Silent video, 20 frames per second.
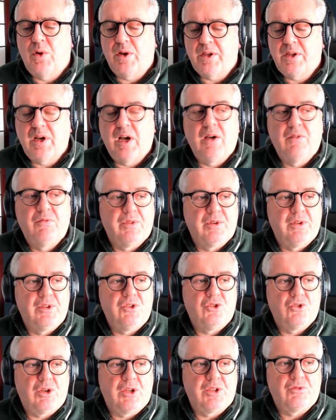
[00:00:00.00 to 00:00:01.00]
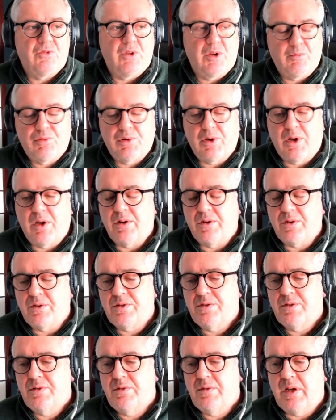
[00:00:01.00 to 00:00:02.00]
you're quite confident you got the right
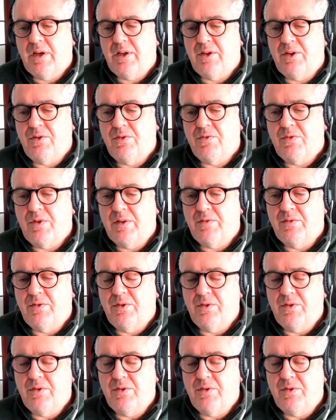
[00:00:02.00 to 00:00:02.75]
product and you're